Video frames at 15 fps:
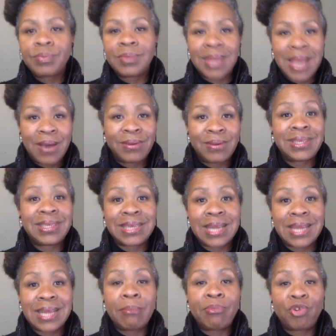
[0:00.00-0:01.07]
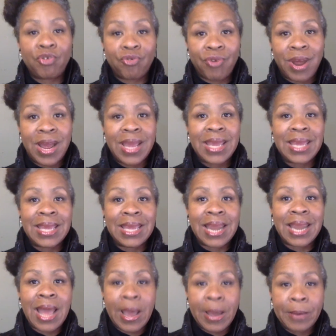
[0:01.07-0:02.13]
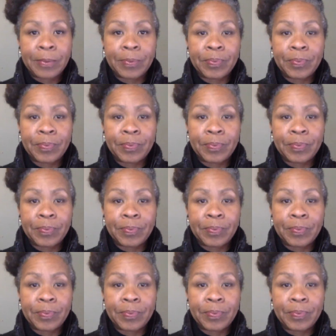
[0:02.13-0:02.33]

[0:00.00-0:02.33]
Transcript: now is the time to try it out.